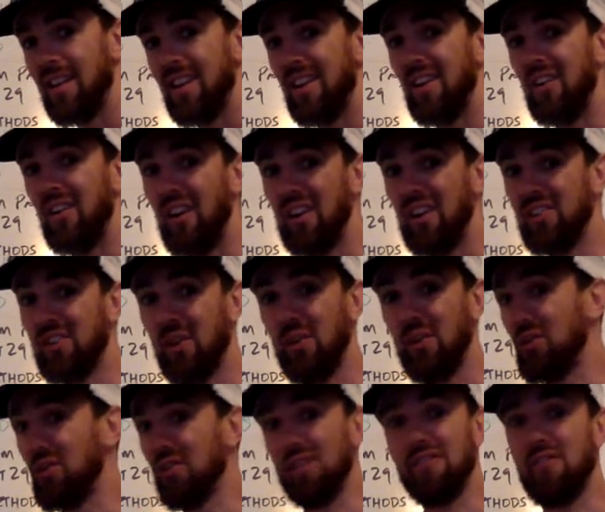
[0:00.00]
until
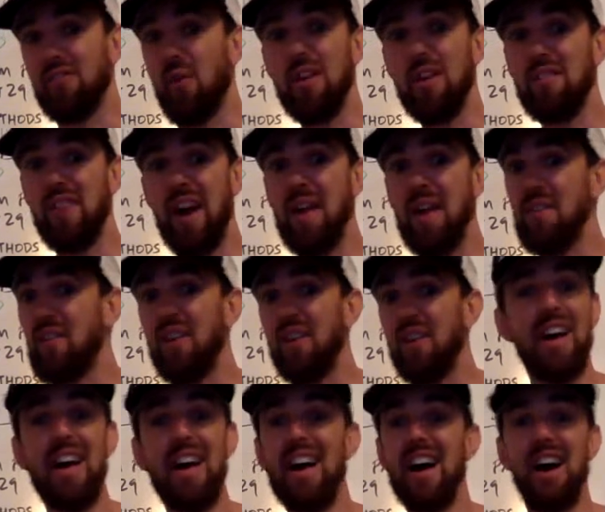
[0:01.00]
there's a 45 or
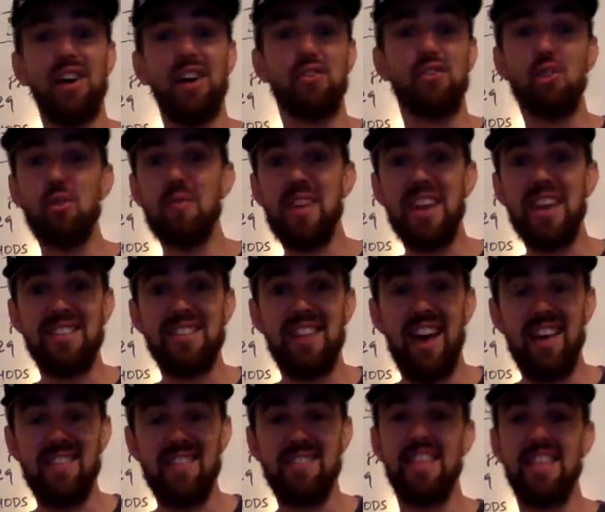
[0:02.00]
a 2-minute
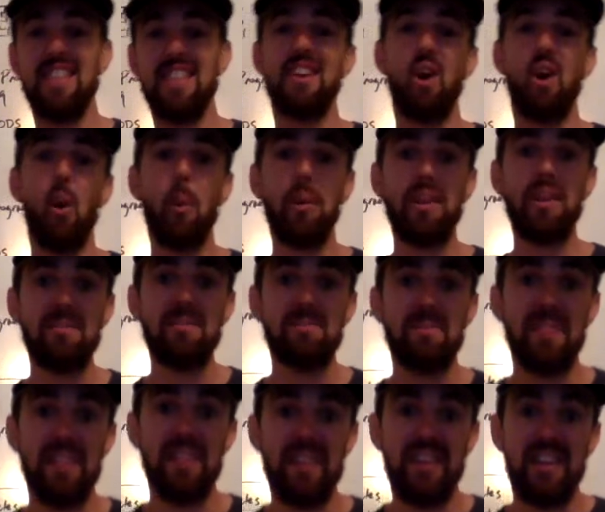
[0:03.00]
test in the open.
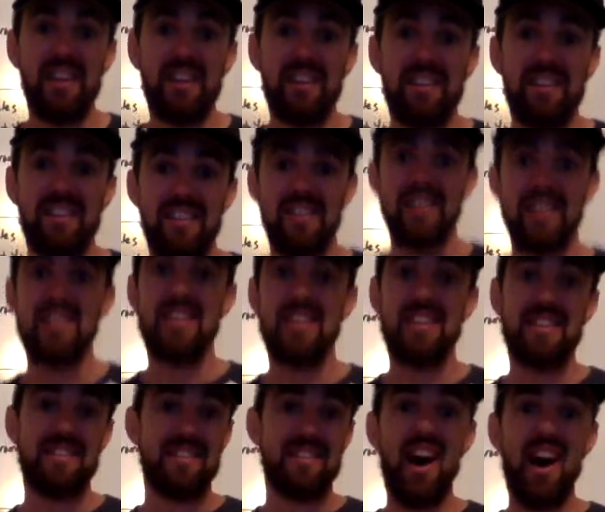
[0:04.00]

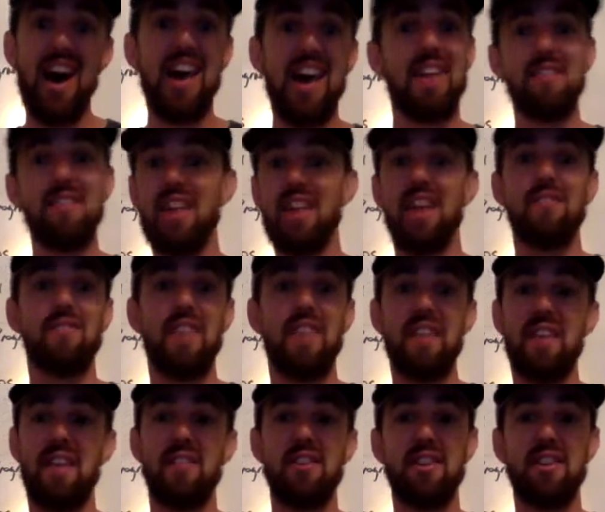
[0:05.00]
Not, I mean, they've
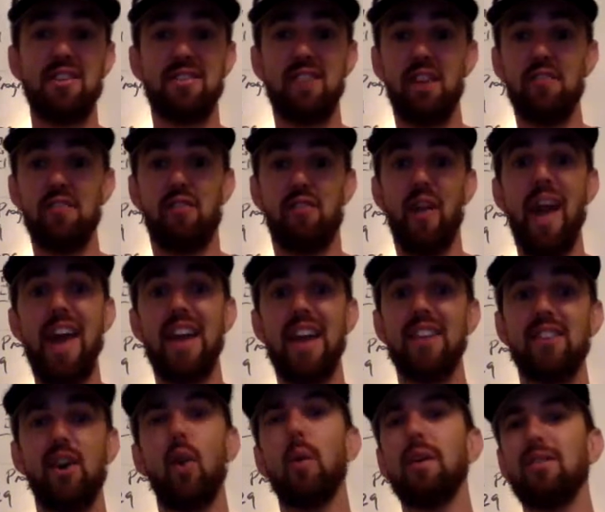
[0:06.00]
never just done Fran. It's
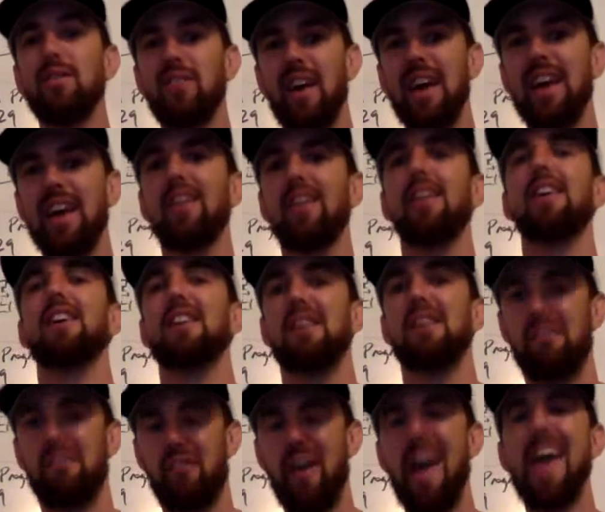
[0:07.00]
always like
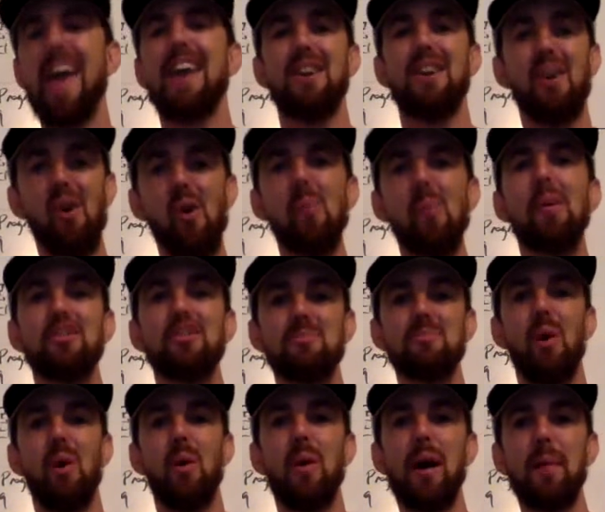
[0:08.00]
Fran and a whole bunch
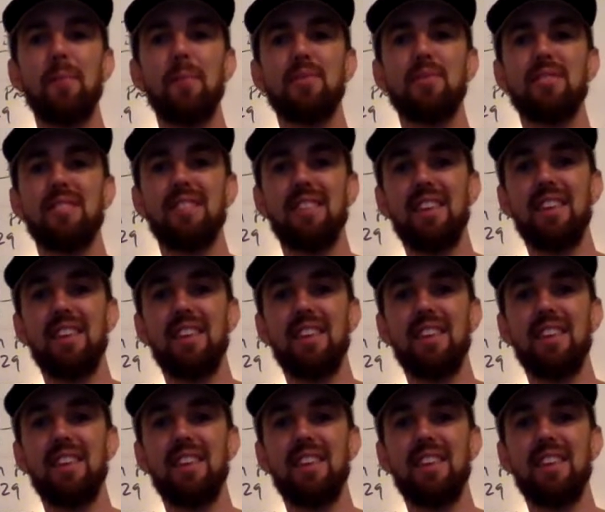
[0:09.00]
more reps.